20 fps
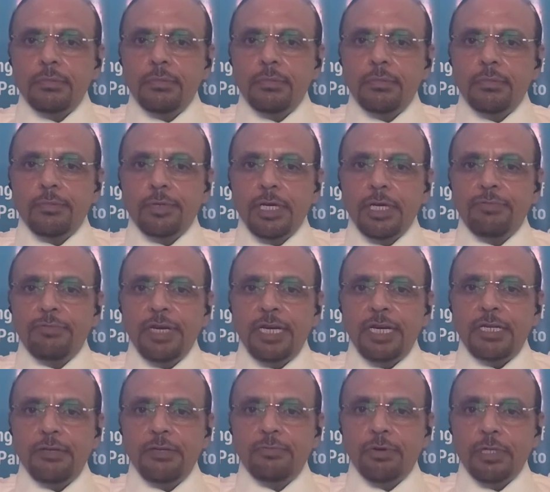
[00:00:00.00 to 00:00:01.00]
we are waiting
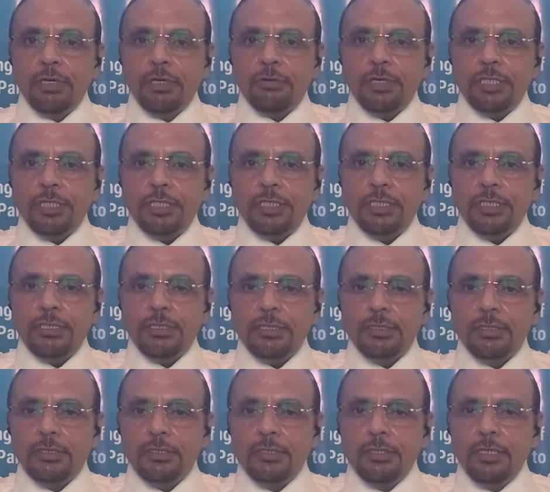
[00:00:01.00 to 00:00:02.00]
for the
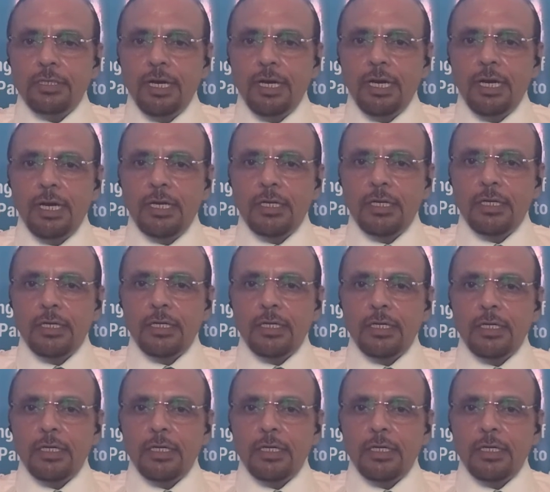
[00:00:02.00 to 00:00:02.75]
questions and